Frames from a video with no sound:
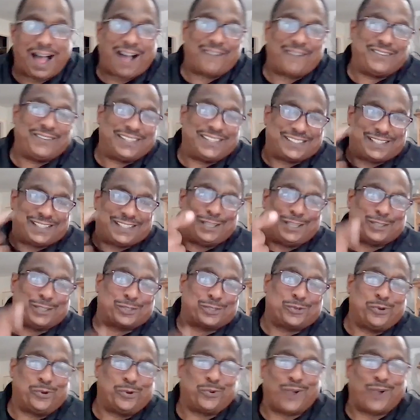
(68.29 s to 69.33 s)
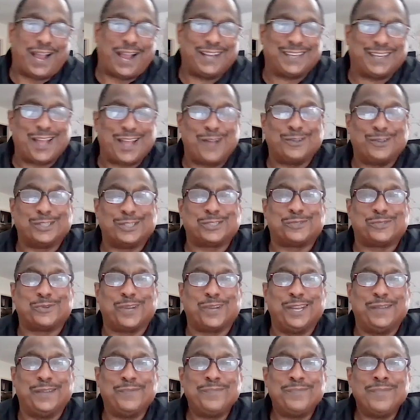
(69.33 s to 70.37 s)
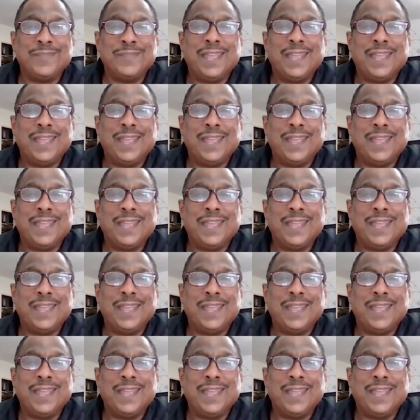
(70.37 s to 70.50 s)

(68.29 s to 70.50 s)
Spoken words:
obviously the school right down the street.